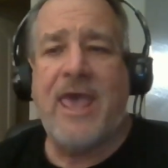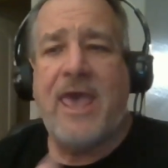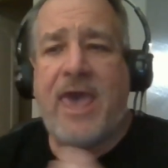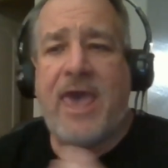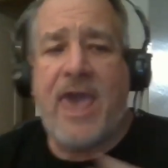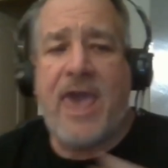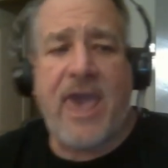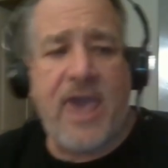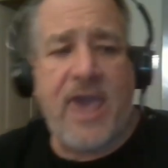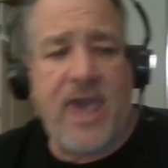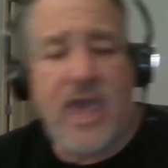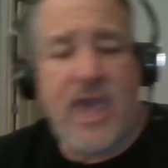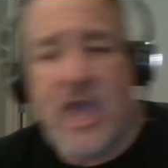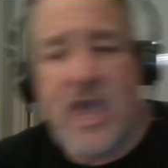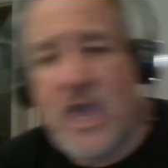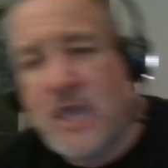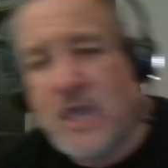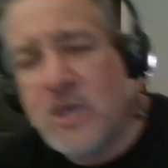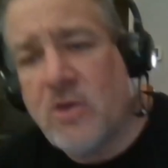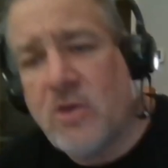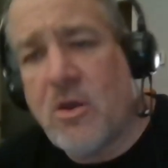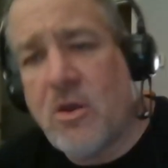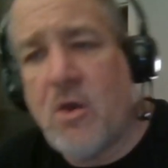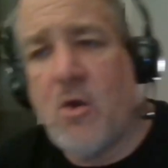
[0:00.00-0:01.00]
hey,
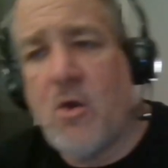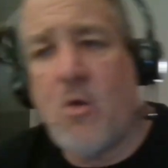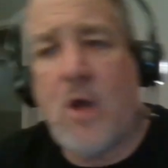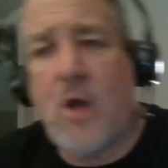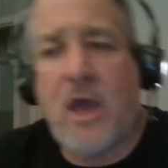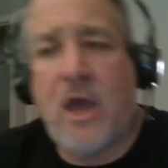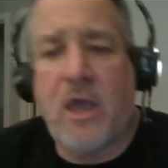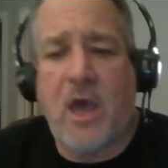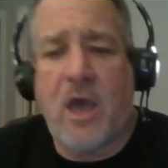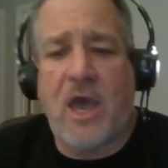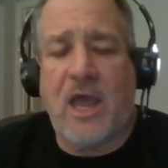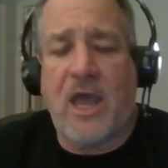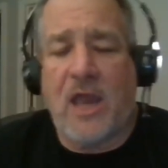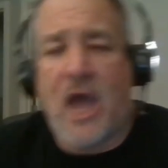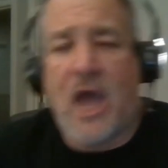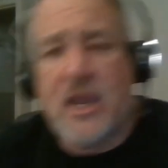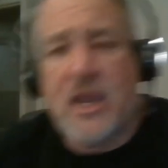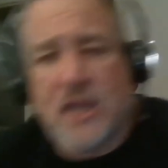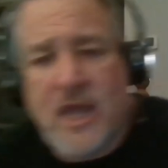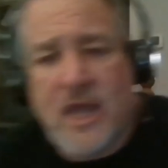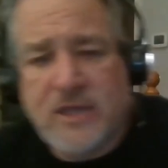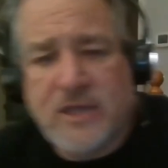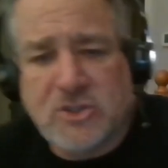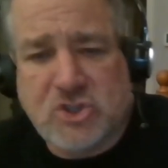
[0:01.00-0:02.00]
I
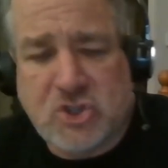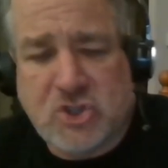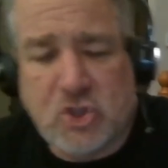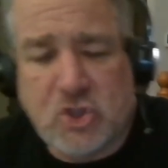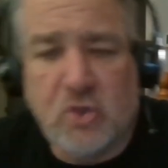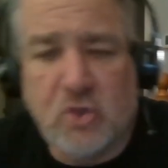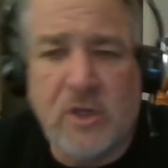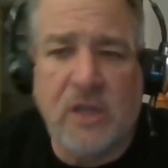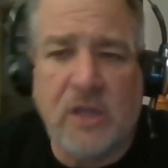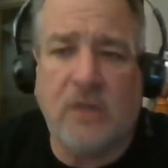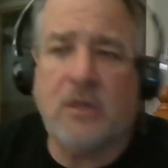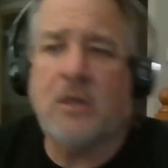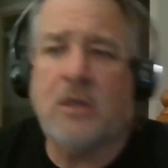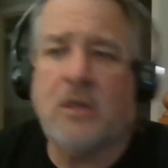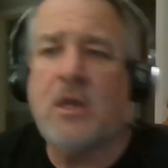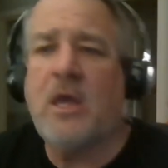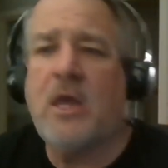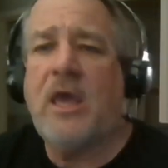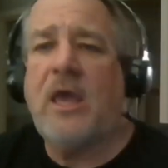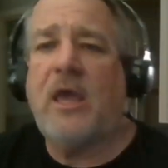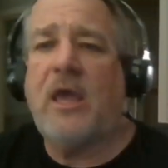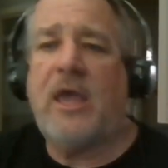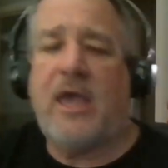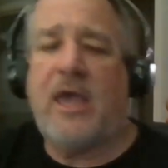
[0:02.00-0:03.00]
like shooting
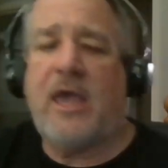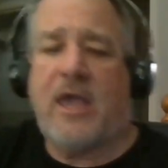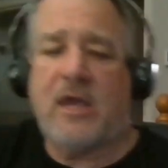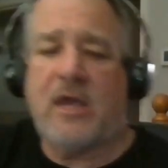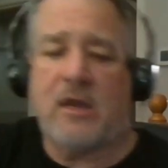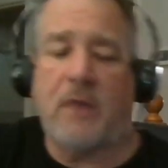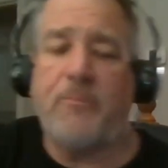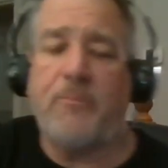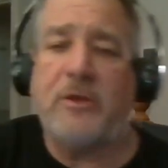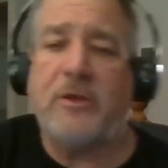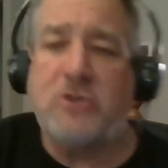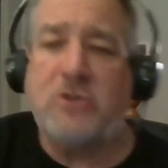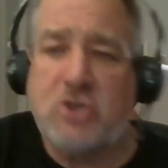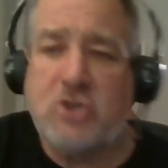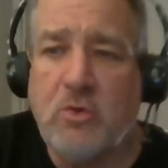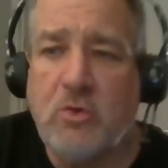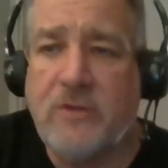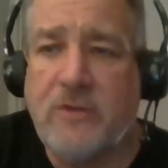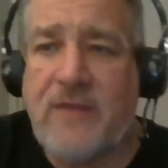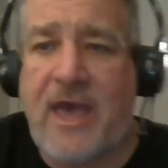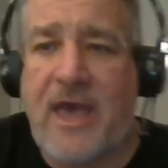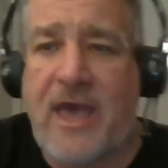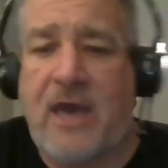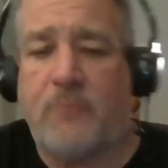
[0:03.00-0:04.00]
and I've been
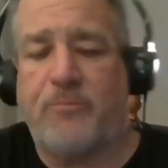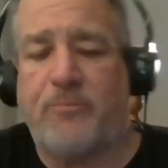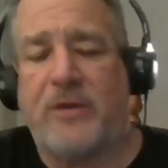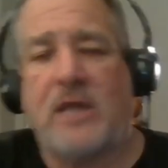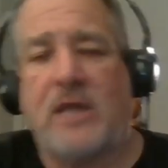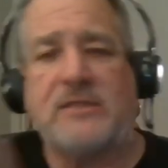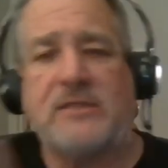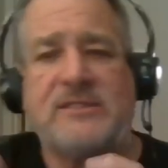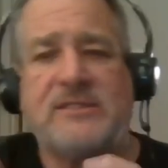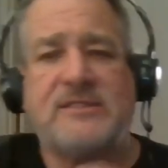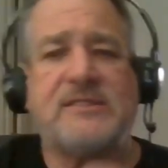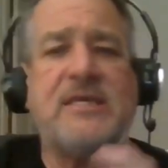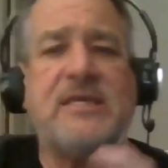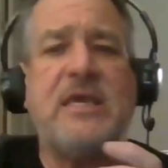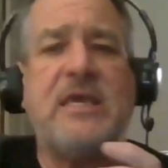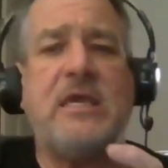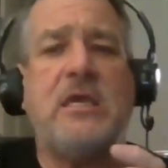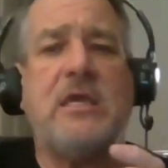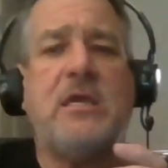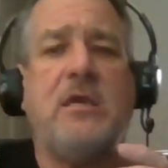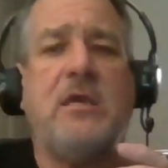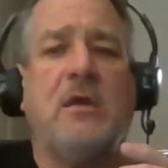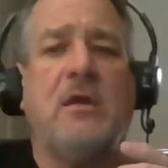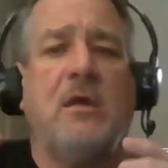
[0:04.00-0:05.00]
doing that, but I
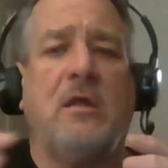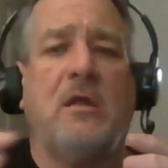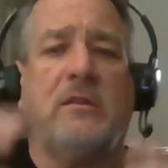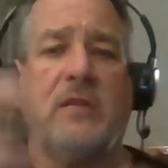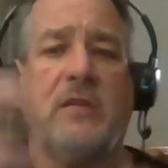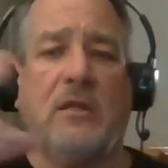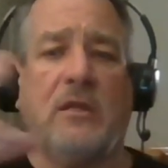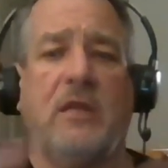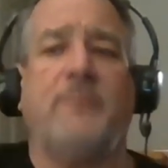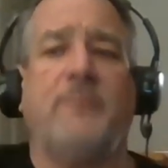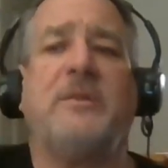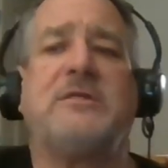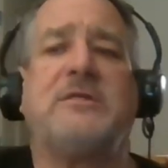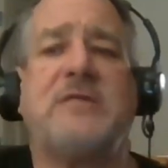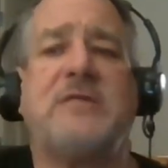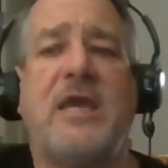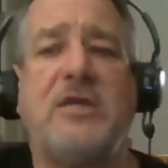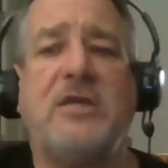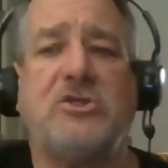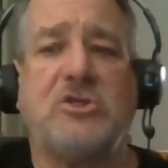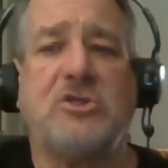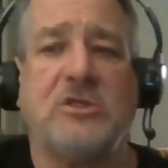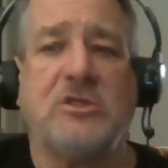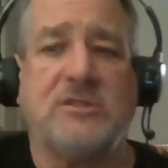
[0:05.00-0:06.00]
see the
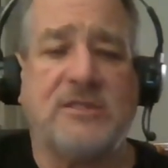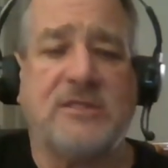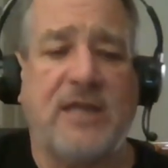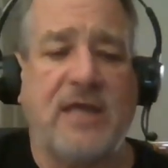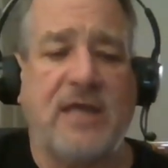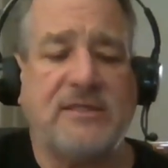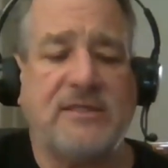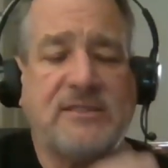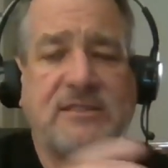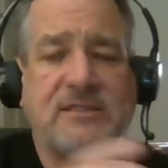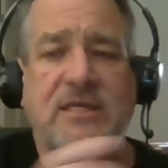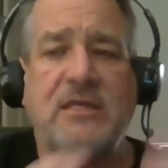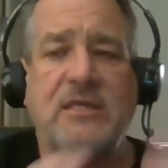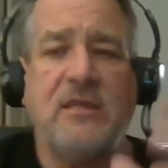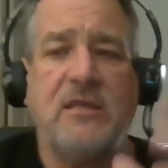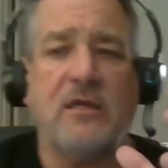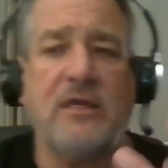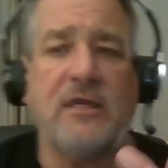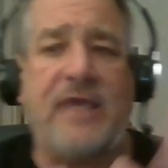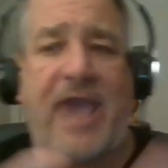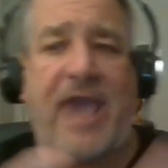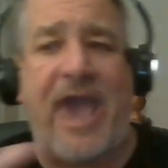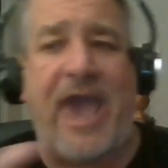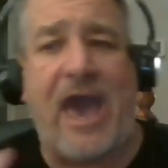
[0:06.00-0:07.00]
limitations and I see the
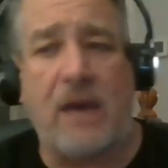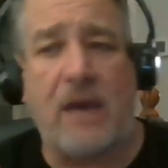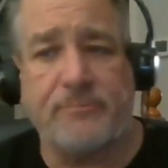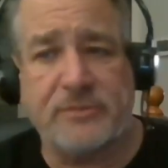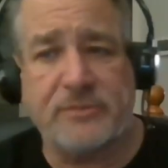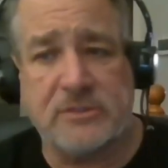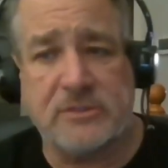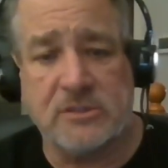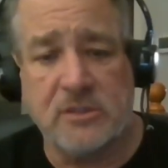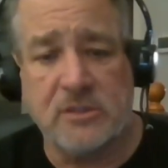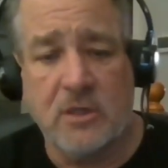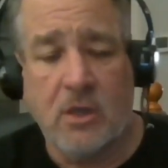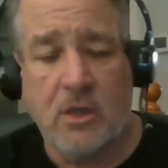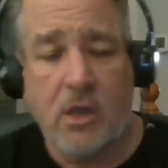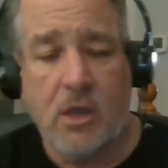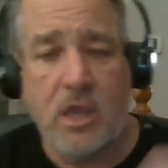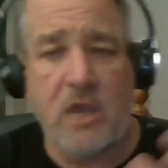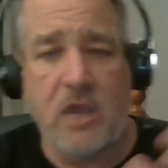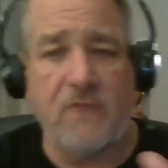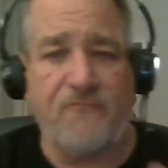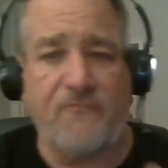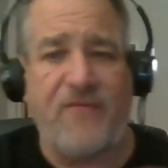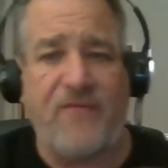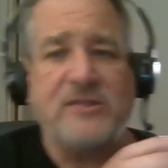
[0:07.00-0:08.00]
gaps.
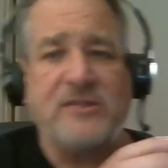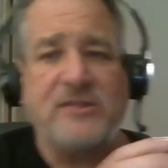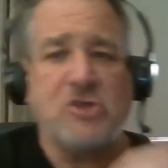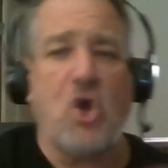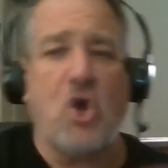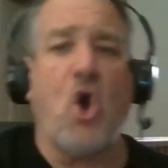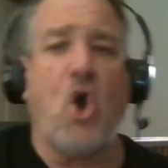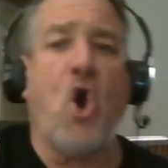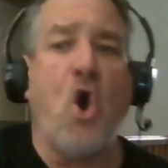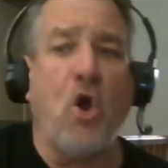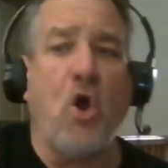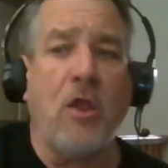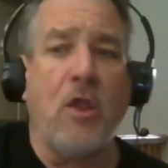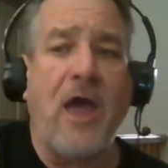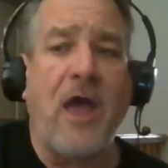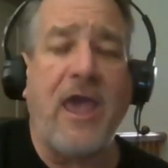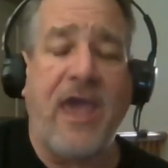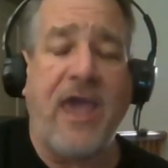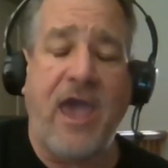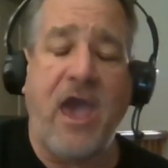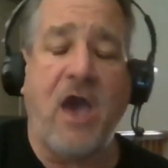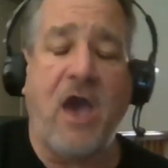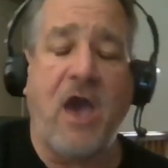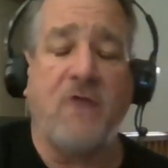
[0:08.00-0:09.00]
If that's all I
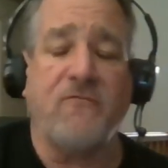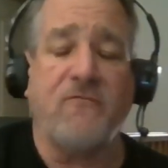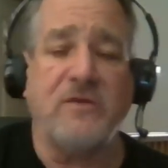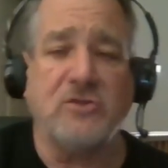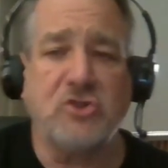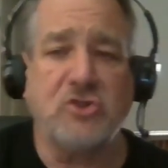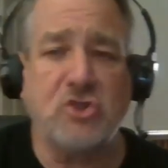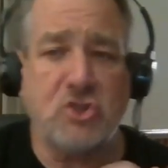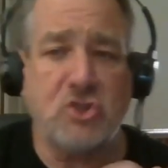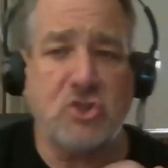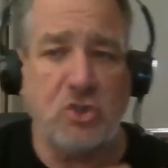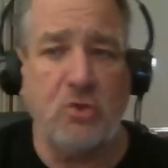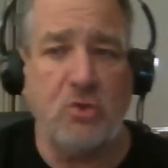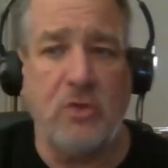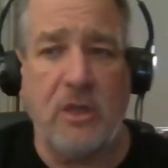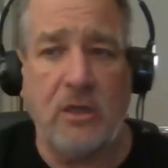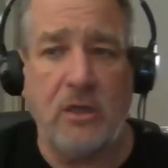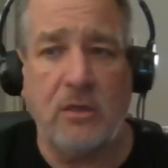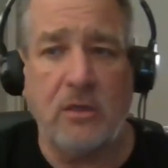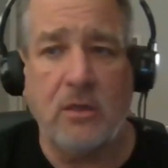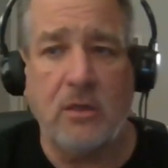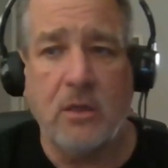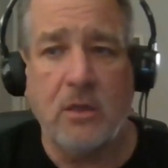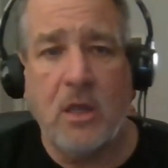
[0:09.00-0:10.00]
have is
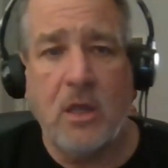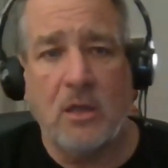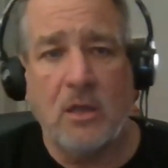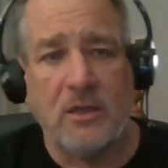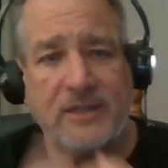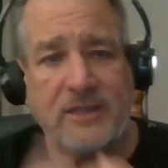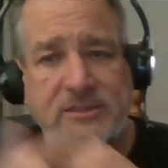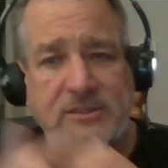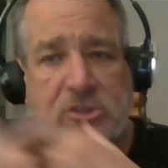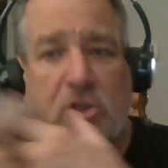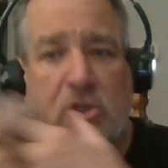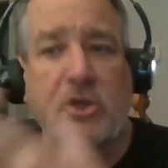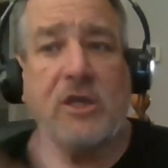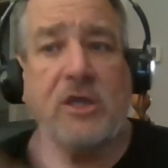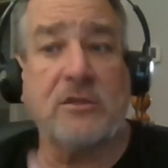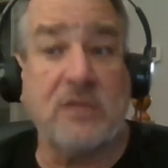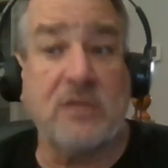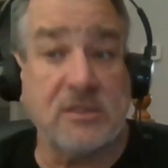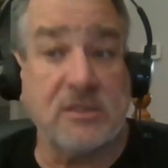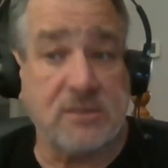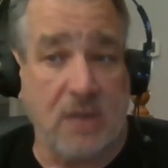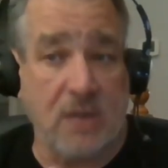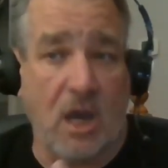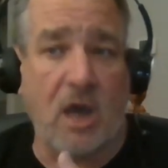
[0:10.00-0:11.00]
shooting, let's look at
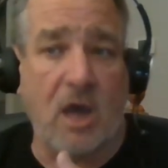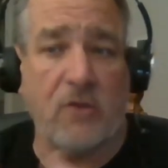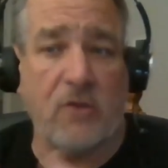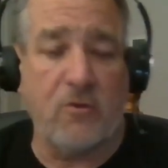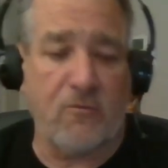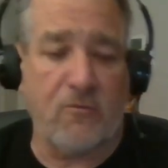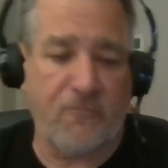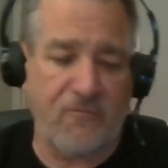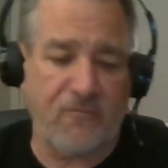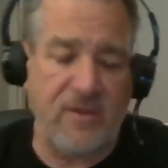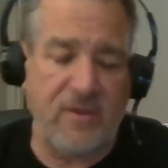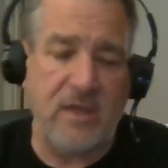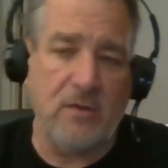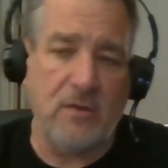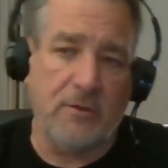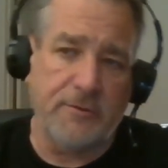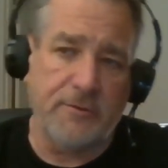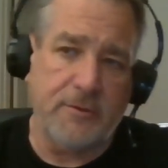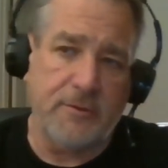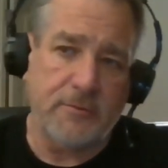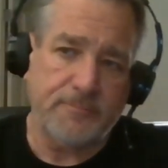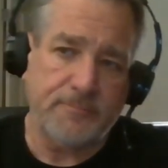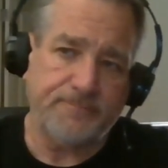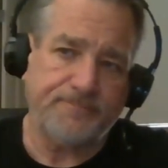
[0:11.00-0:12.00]
this other
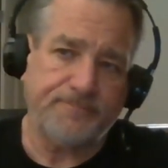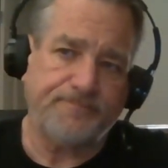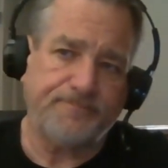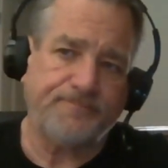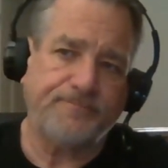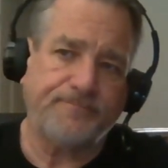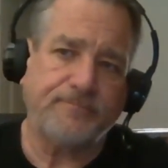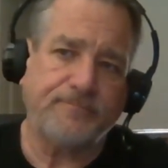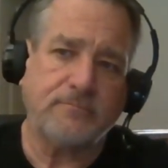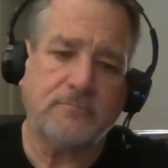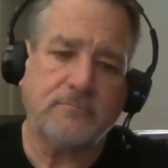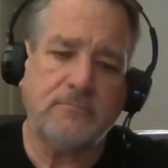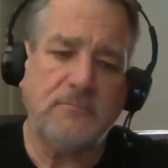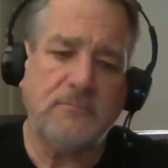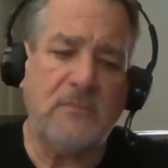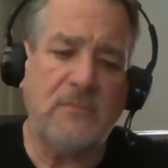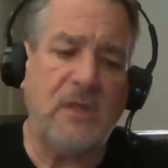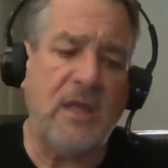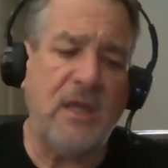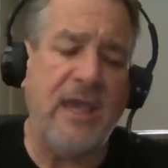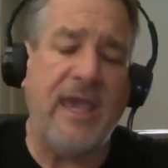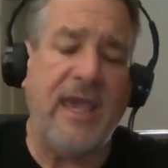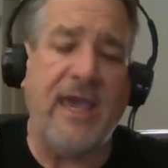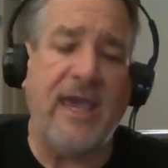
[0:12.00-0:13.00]
field.
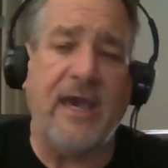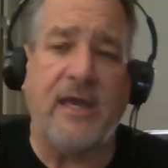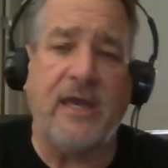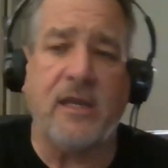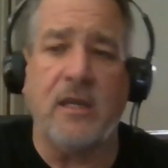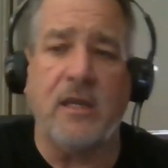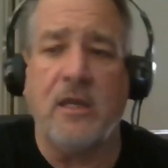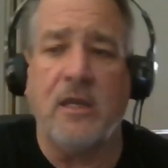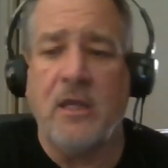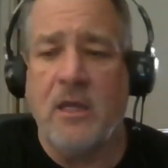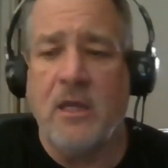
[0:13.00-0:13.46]
And